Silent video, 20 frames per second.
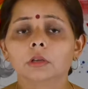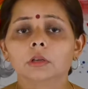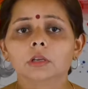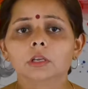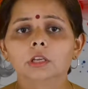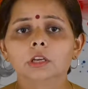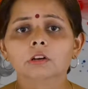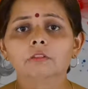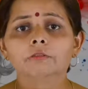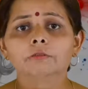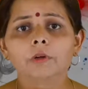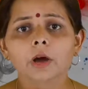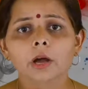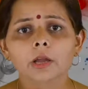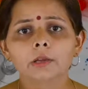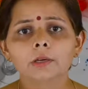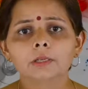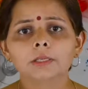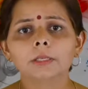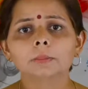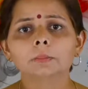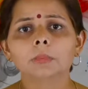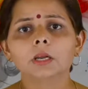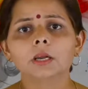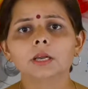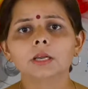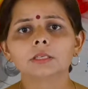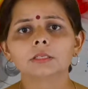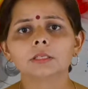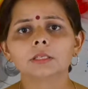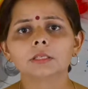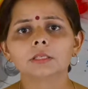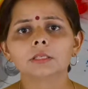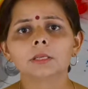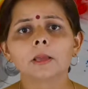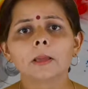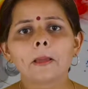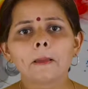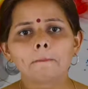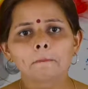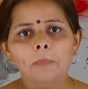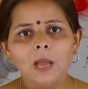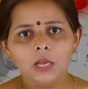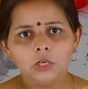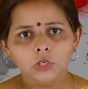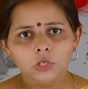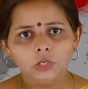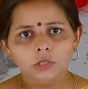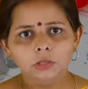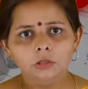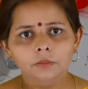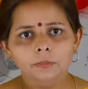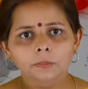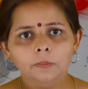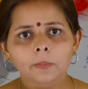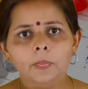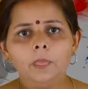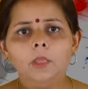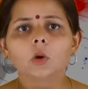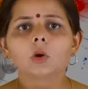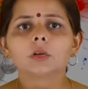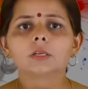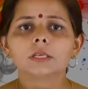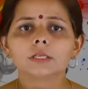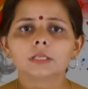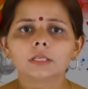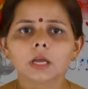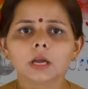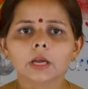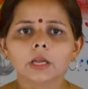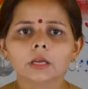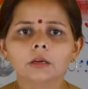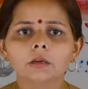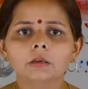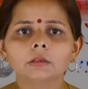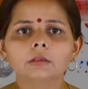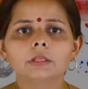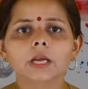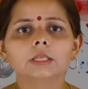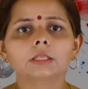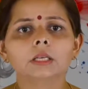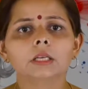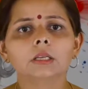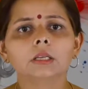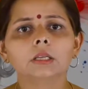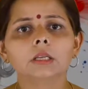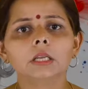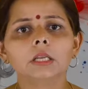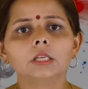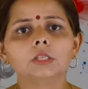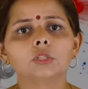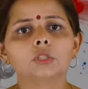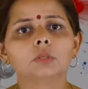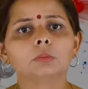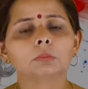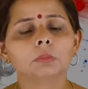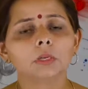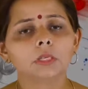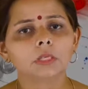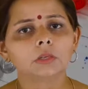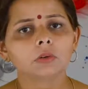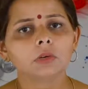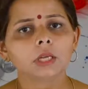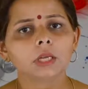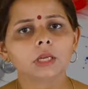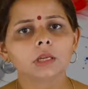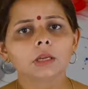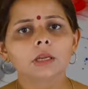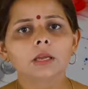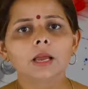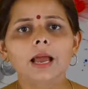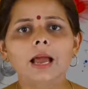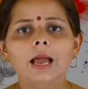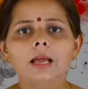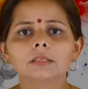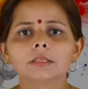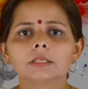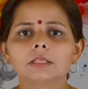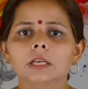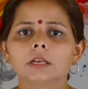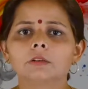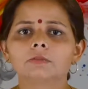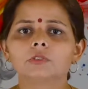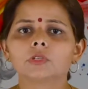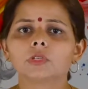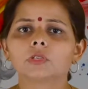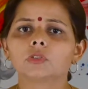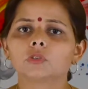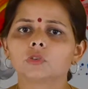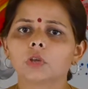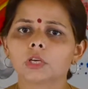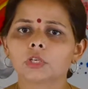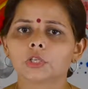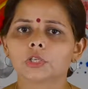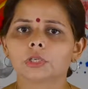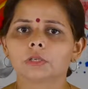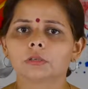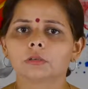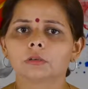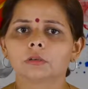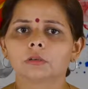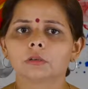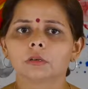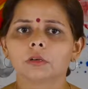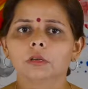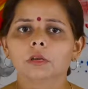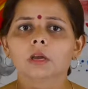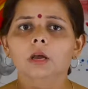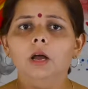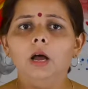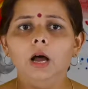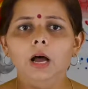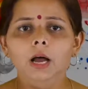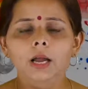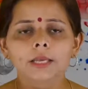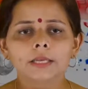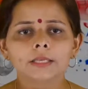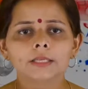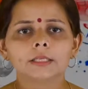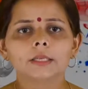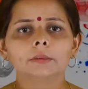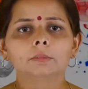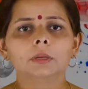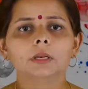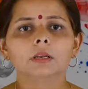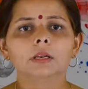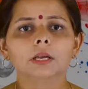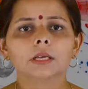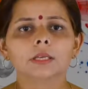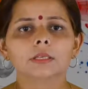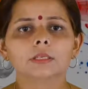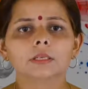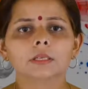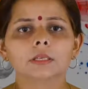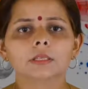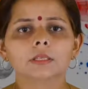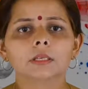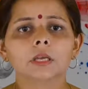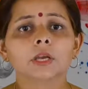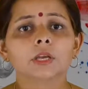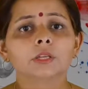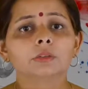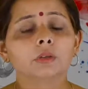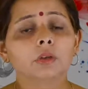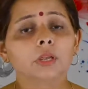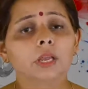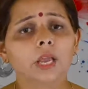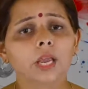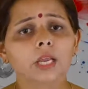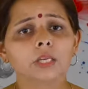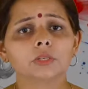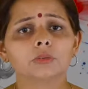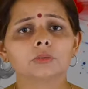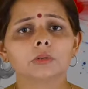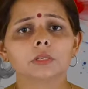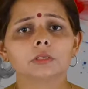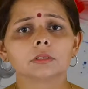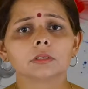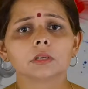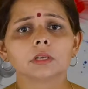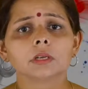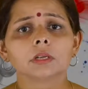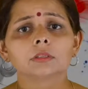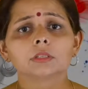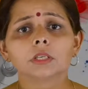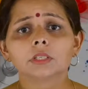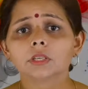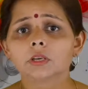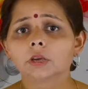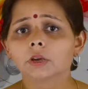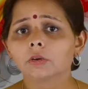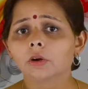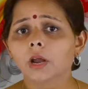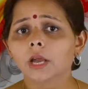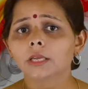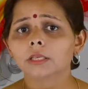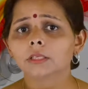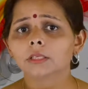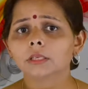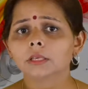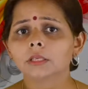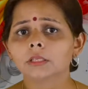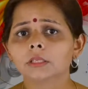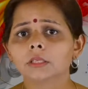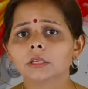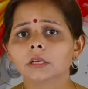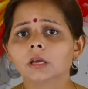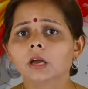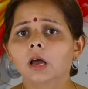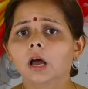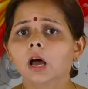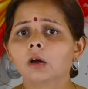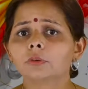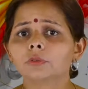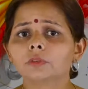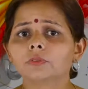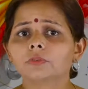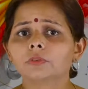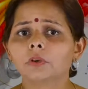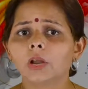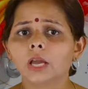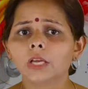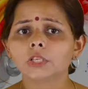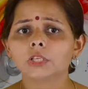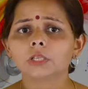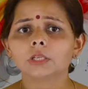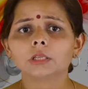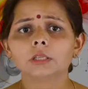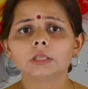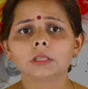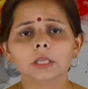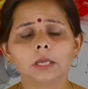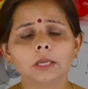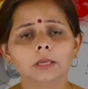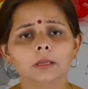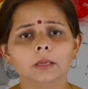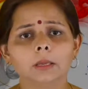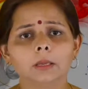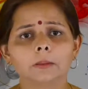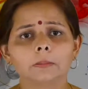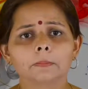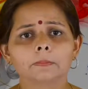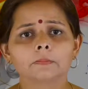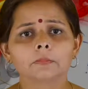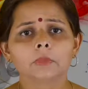Here, fire symbolizes passion or desire that can lead to misery and self-destruction. Ice symbolizes the hatred that arises out of rational thinking.